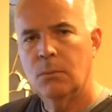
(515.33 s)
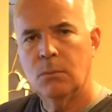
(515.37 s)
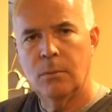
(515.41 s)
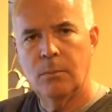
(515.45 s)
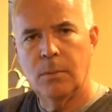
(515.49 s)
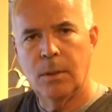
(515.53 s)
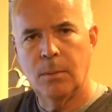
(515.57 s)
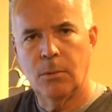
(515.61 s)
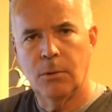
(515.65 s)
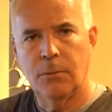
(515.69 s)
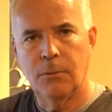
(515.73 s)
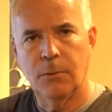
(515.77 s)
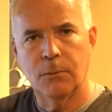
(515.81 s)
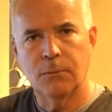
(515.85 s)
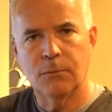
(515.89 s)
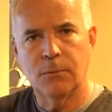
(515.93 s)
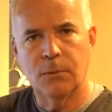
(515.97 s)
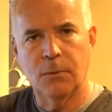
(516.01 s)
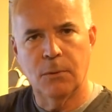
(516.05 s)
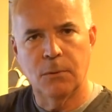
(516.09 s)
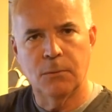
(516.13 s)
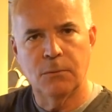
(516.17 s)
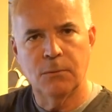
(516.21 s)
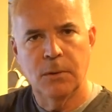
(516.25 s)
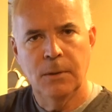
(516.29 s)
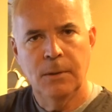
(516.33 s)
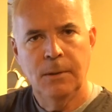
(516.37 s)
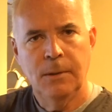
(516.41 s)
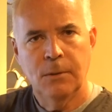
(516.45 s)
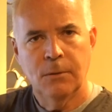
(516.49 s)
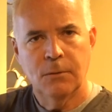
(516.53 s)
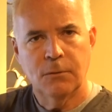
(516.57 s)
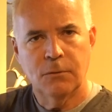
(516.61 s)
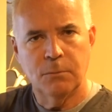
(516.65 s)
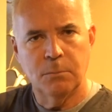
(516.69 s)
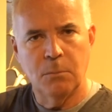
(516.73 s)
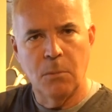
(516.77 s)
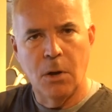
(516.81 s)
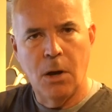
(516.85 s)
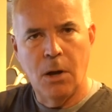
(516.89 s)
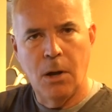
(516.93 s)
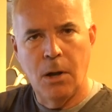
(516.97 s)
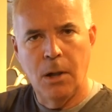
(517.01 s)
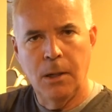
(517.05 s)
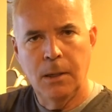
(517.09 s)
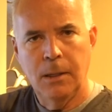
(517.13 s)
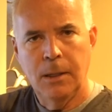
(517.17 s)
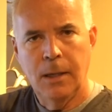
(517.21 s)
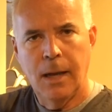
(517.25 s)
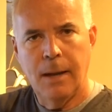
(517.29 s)
Remember, those are those
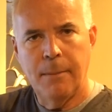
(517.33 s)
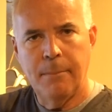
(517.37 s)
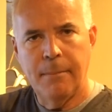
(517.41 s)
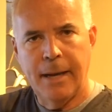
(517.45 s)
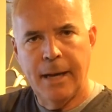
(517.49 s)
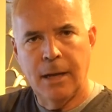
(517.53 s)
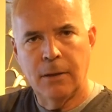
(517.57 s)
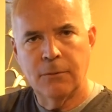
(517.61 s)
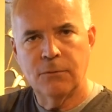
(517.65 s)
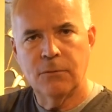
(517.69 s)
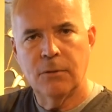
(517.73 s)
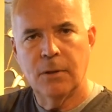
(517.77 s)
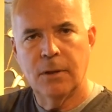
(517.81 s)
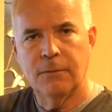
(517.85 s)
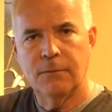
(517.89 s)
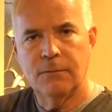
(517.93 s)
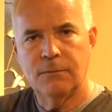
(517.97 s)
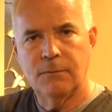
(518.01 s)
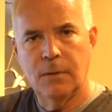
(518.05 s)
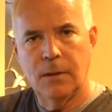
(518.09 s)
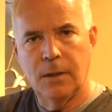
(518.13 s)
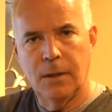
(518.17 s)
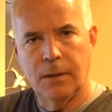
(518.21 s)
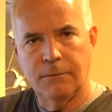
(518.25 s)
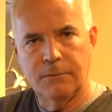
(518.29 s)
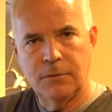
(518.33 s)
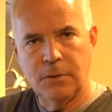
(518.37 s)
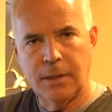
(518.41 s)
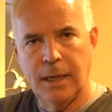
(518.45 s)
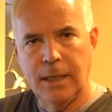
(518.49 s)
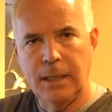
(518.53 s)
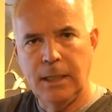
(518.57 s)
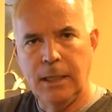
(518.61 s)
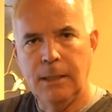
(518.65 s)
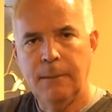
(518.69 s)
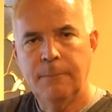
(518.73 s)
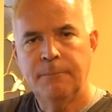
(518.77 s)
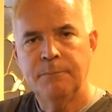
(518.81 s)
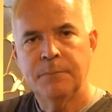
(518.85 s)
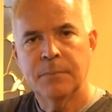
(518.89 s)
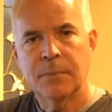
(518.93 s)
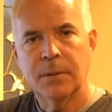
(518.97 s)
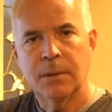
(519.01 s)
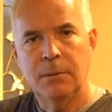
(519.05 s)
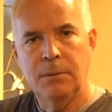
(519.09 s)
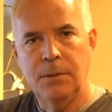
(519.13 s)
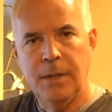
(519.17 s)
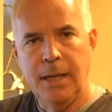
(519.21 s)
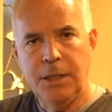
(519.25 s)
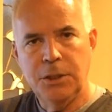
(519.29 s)
small amounts of, of tiny
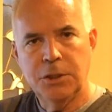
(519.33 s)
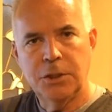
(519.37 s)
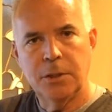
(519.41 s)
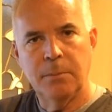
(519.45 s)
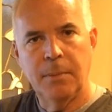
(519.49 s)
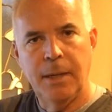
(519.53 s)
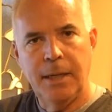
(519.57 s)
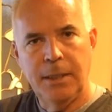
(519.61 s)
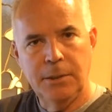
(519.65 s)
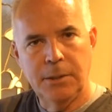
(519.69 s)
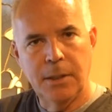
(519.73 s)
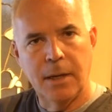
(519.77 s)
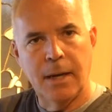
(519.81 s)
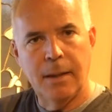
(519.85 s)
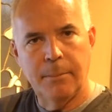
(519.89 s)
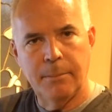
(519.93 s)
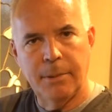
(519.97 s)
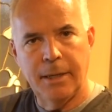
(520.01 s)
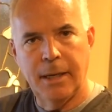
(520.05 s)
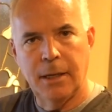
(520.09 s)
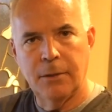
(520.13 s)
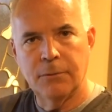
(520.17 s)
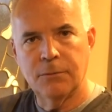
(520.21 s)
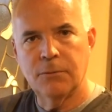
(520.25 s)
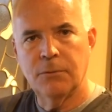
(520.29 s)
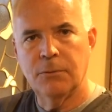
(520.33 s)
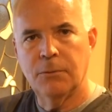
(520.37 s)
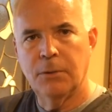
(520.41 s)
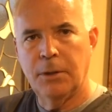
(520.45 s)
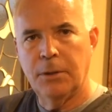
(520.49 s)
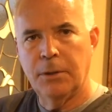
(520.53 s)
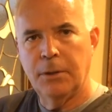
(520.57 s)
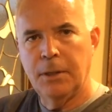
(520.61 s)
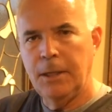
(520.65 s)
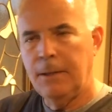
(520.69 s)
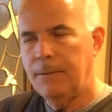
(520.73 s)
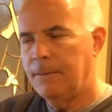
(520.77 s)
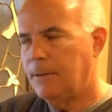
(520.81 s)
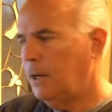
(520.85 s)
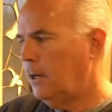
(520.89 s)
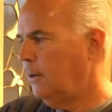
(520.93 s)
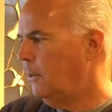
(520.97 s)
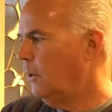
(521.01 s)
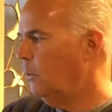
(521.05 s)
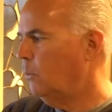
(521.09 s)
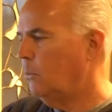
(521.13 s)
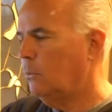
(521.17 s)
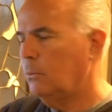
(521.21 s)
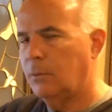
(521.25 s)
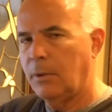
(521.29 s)
nature-made compounds that are in there
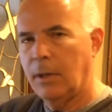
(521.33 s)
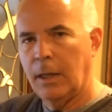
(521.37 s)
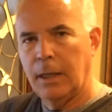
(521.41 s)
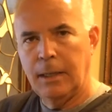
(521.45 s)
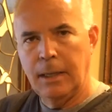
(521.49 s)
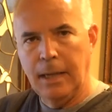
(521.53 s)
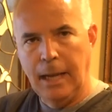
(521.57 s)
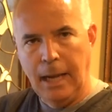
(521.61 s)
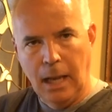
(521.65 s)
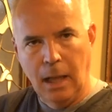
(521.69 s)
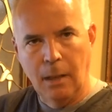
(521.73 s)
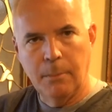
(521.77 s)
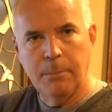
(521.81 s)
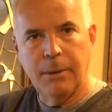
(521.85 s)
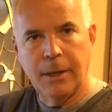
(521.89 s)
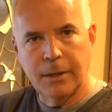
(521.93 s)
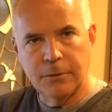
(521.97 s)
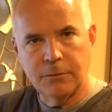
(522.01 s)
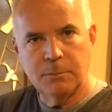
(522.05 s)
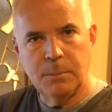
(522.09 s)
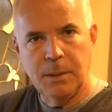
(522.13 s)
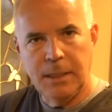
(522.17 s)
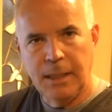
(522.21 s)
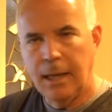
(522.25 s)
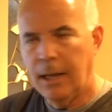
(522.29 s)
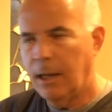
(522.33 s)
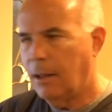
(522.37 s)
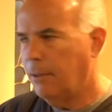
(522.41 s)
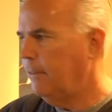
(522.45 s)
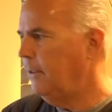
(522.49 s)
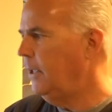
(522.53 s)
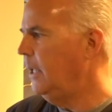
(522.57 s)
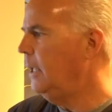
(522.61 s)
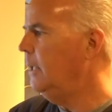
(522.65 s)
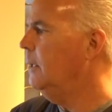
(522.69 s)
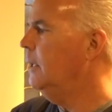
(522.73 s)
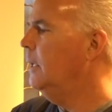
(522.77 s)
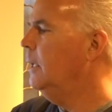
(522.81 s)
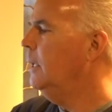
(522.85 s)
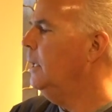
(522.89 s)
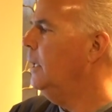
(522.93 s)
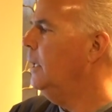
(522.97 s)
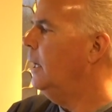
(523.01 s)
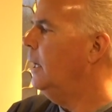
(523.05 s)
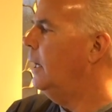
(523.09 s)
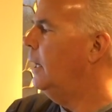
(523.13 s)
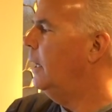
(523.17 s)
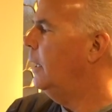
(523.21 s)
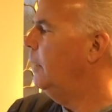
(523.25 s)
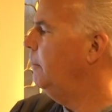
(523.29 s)
that, that help us be healthy
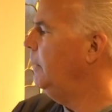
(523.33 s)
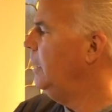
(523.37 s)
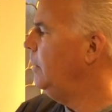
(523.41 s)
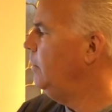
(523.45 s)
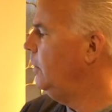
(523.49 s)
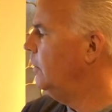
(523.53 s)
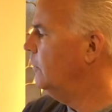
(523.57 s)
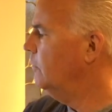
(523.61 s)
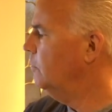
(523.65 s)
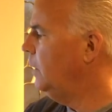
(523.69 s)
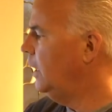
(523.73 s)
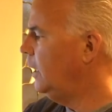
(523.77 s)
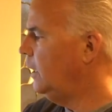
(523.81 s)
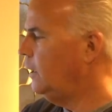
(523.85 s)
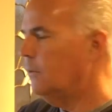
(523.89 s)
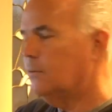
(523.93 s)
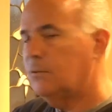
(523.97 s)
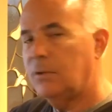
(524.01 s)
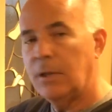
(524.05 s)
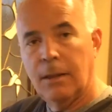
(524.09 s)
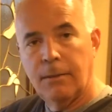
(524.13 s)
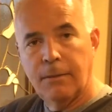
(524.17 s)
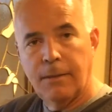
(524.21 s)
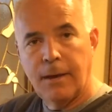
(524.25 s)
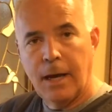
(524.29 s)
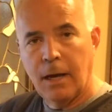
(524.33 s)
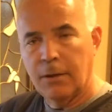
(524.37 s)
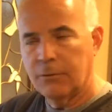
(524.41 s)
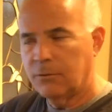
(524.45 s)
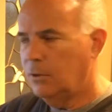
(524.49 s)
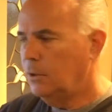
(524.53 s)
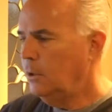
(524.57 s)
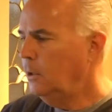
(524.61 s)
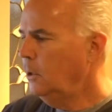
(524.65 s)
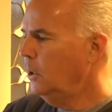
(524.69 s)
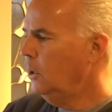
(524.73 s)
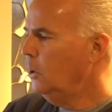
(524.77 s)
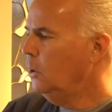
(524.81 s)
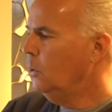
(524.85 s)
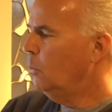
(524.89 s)
uh, maybe as many as 10,000.